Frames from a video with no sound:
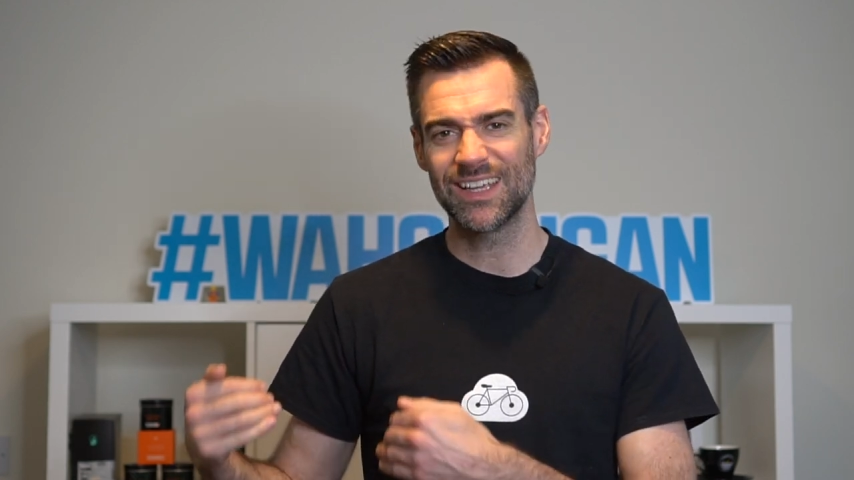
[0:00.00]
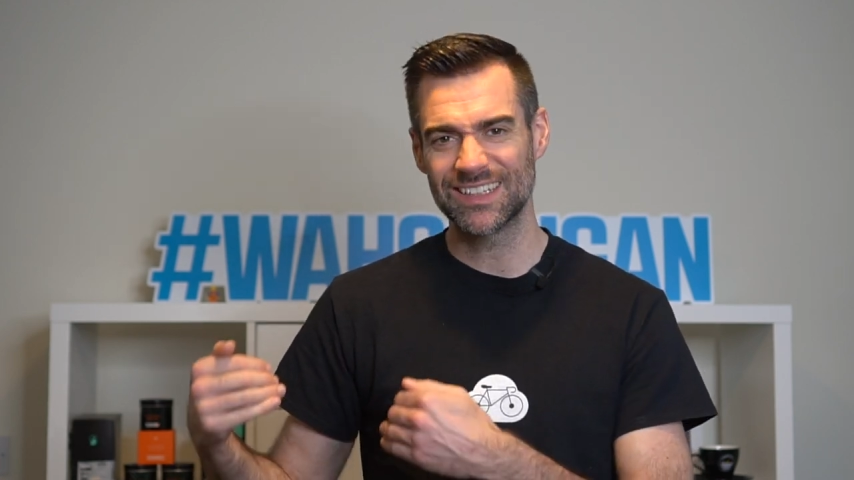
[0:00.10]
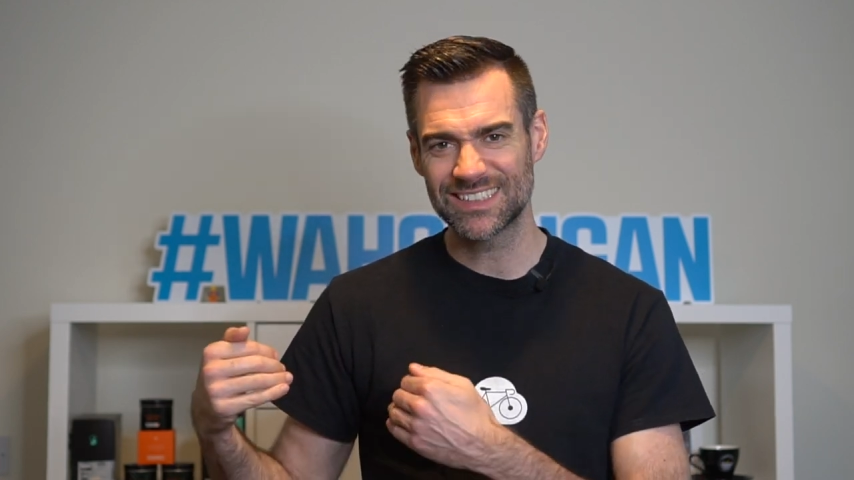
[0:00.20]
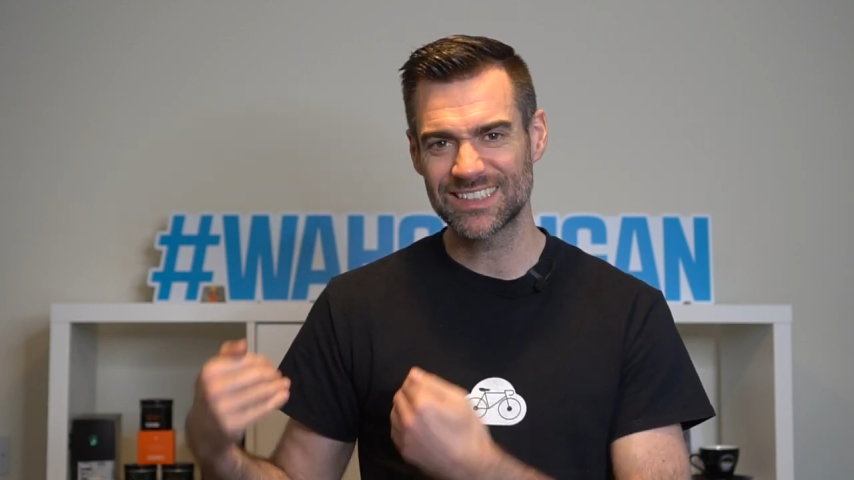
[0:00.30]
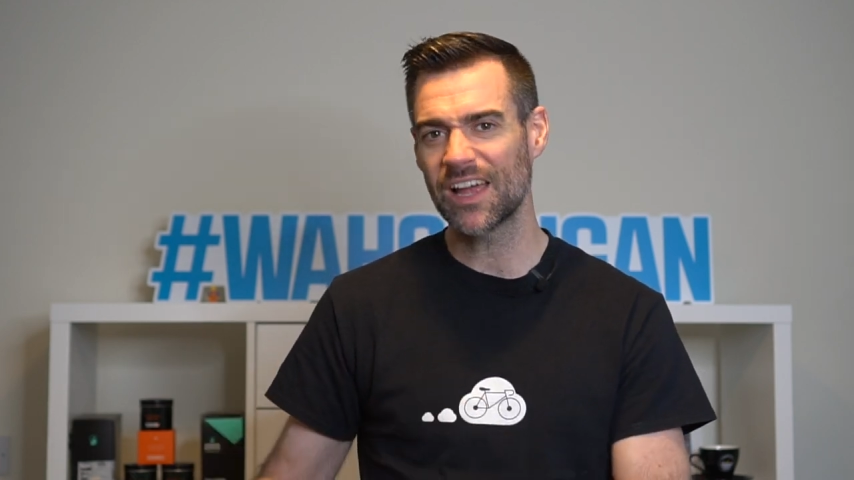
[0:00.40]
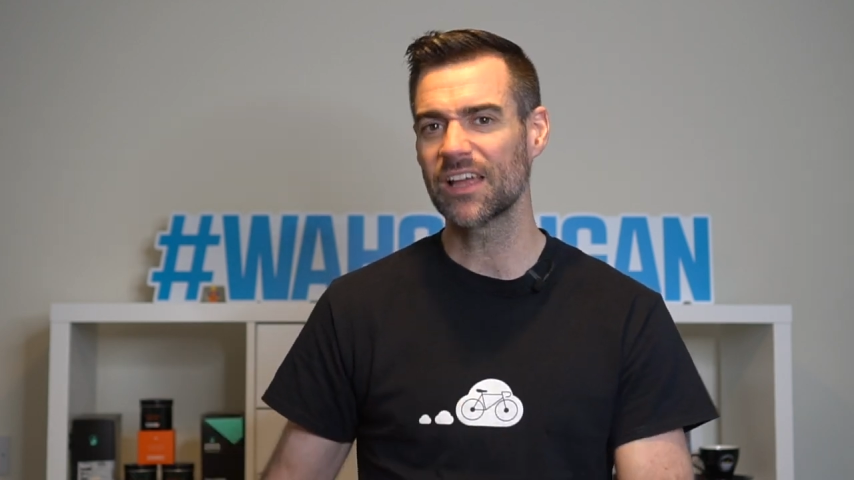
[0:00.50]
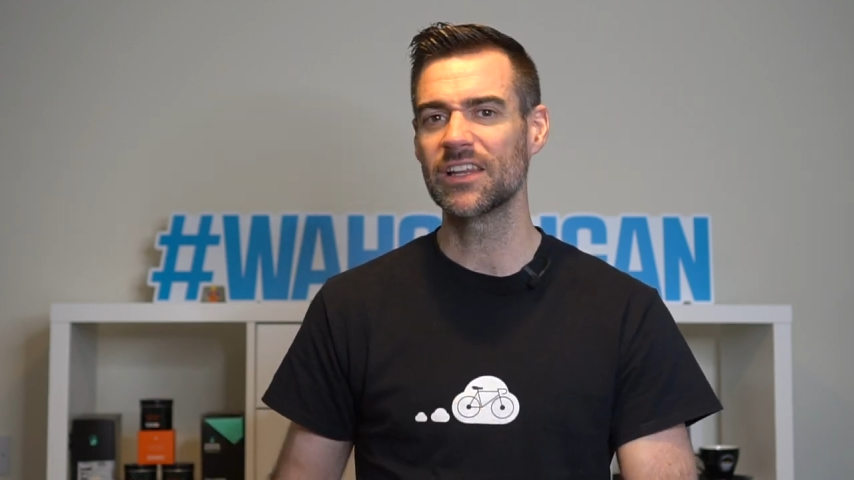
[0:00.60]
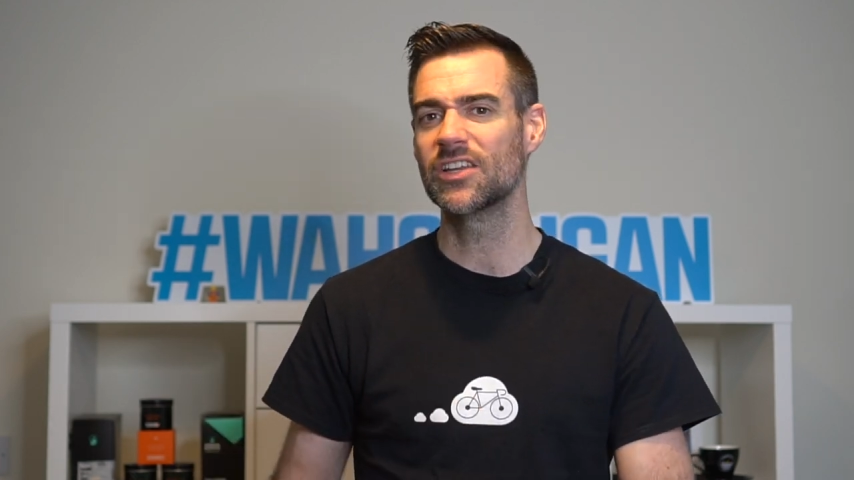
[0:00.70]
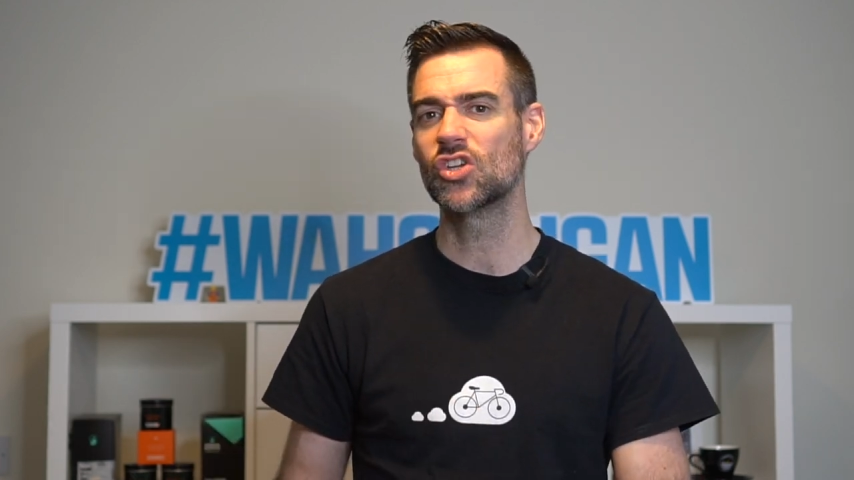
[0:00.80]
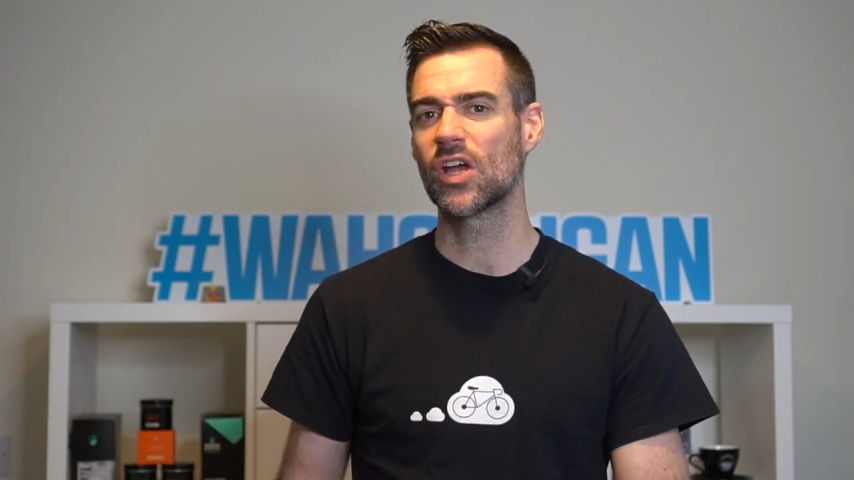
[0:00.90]
a
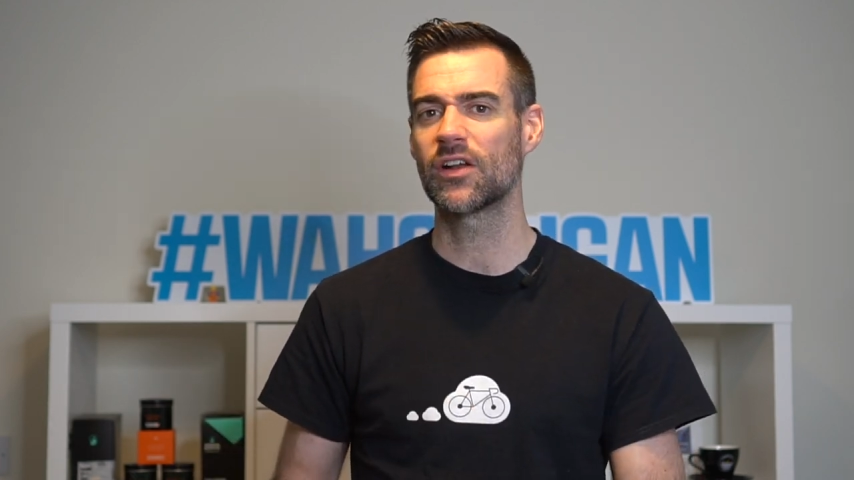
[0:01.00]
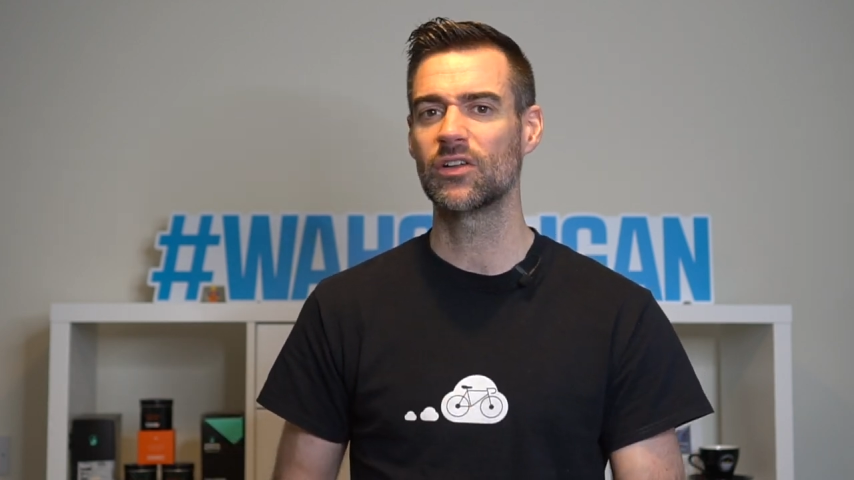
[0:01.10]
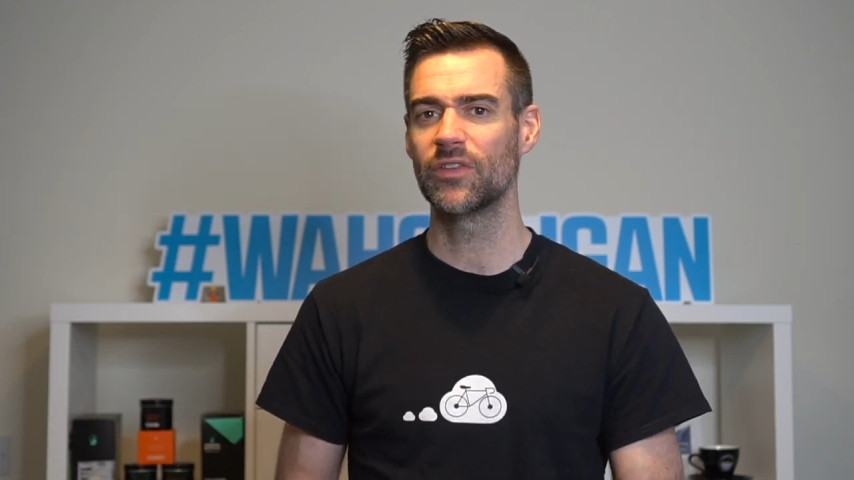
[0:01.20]
cycling channel,